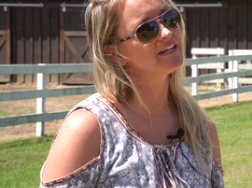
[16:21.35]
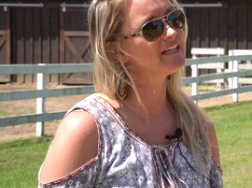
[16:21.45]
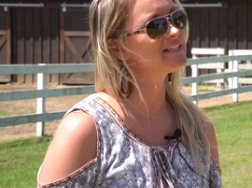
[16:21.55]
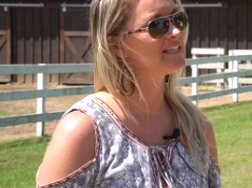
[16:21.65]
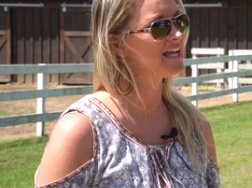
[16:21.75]

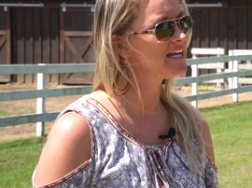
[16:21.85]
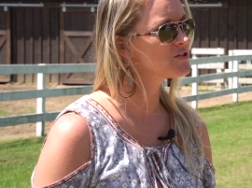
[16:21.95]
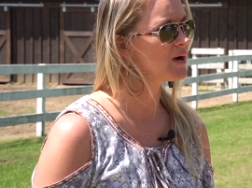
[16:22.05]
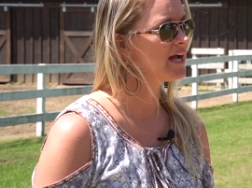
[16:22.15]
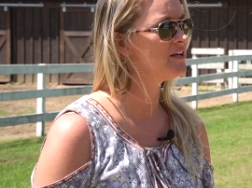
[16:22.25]
getting to the age
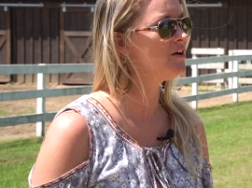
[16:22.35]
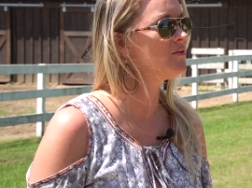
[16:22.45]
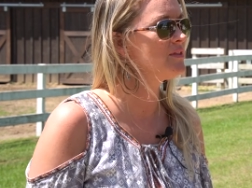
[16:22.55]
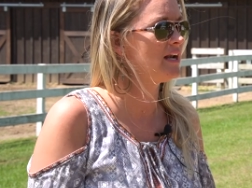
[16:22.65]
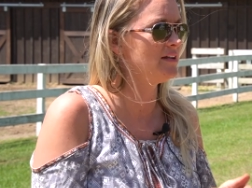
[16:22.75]
where I
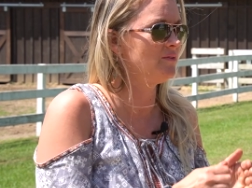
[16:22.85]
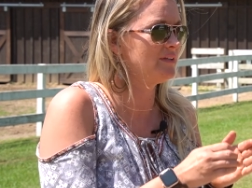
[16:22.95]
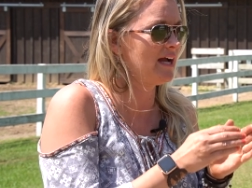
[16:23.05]
know that I don't